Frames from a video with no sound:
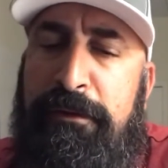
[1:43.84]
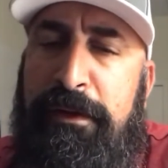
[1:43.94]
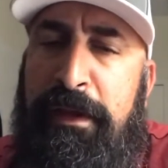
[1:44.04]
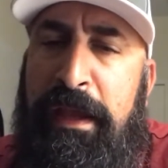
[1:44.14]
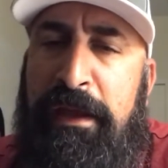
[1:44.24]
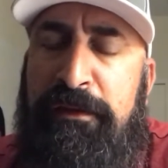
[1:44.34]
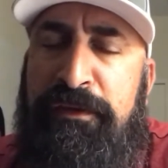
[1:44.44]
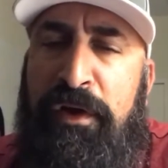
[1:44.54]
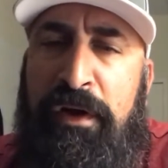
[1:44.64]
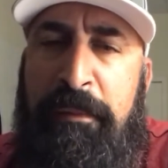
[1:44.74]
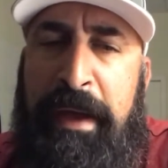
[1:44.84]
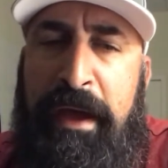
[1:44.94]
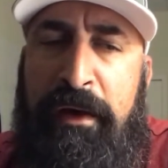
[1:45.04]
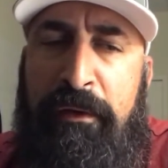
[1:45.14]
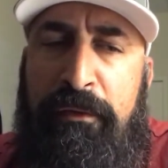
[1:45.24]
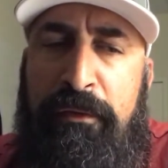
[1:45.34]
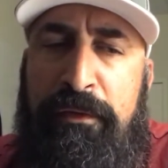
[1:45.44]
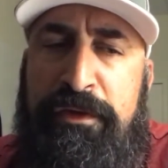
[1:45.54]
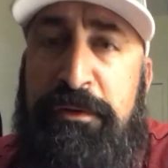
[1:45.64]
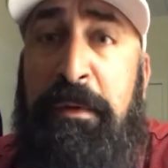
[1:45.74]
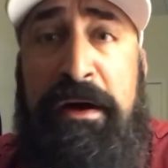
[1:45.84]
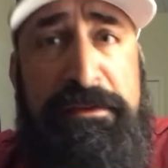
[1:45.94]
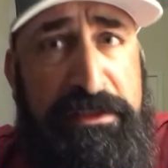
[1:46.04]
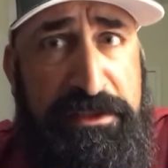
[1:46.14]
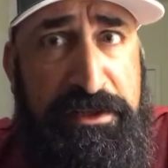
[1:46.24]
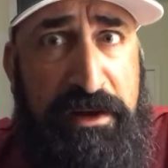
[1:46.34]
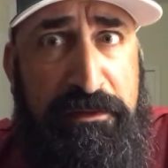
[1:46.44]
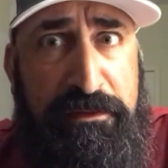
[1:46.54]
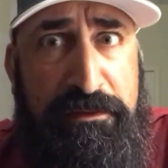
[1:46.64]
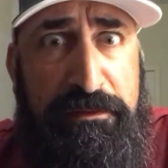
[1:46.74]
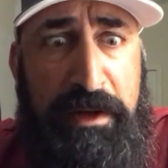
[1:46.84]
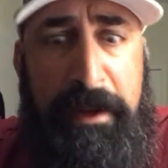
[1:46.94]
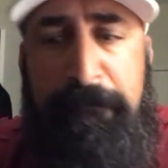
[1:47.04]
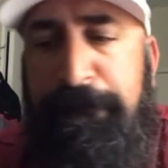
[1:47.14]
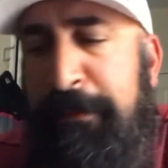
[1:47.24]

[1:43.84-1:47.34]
again talk about just politics in general, right?